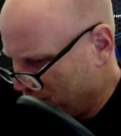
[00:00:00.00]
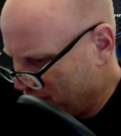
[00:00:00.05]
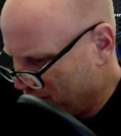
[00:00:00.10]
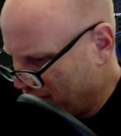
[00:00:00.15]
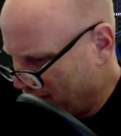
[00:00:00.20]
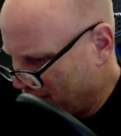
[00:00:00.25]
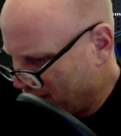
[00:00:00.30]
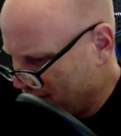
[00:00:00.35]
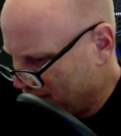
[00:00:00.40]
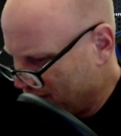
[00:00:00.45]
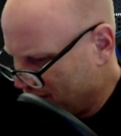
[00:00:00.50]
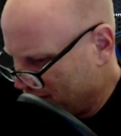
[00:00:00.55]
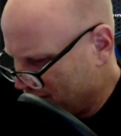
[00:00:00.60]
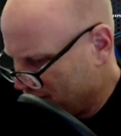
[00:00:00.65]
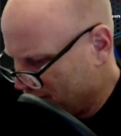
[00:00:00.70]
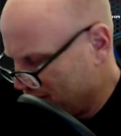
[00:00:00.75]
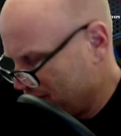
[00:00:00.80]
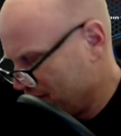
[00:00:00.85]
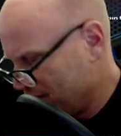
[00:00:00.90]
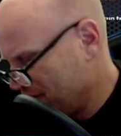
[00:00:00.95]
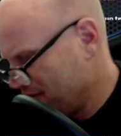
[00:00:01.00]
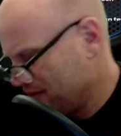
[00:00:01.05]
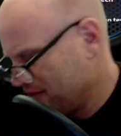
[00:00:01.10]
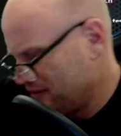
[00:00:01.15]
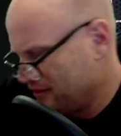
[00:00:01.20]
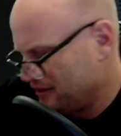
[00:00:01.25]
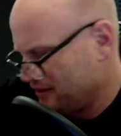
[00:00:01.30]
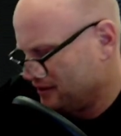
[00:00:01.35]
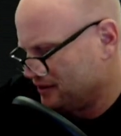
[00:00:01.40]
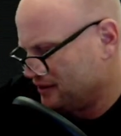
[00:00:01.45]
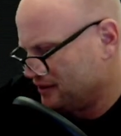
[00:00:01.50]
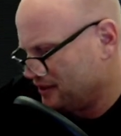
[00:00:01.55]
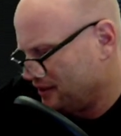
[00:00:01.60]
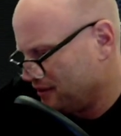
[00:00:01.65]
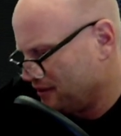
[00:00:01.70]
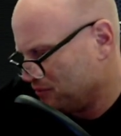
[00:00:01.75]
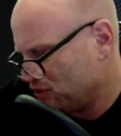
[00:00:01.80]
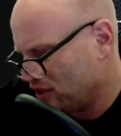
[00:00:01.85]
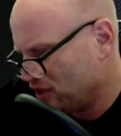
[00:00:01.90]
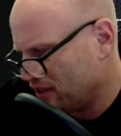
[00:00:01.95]
what do we got in here? Let's
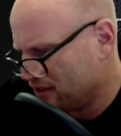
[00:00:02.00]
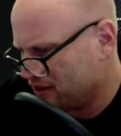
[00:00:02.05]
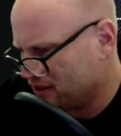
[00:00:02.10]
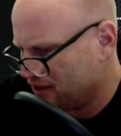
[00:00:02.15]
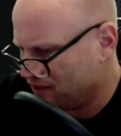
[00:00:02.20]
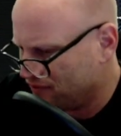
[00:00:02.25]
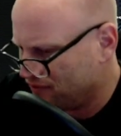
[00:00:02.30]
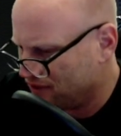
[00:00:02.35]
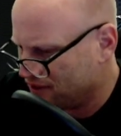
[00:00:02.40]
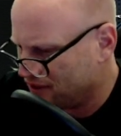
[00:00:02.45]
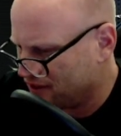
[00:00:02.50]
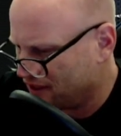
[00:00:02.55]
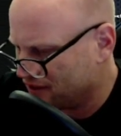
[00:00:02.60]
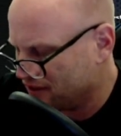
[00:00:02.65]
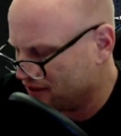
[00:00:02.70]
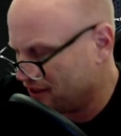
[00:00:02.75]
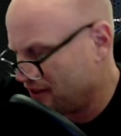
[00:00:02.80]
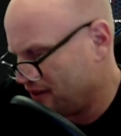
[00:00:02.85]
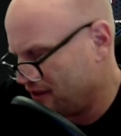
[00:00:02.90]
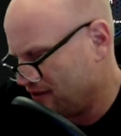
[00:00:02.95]
see. I'm trying to see if this has